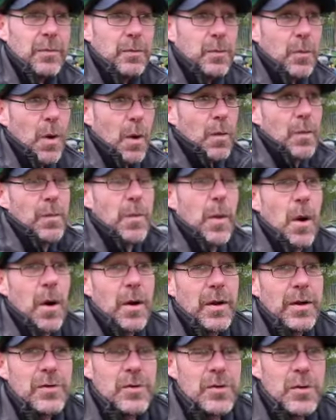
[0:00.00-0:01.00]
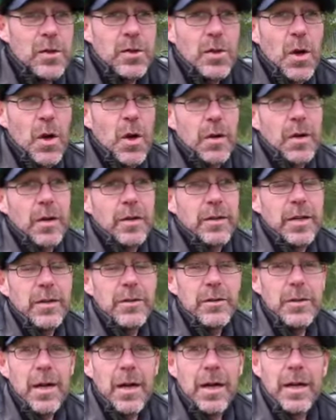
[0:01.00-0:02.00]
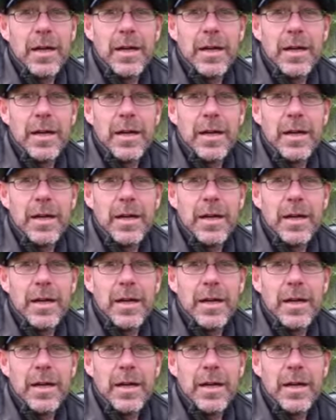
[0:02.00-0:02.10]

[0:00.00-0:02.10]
What we've put on is just a soil conditioner.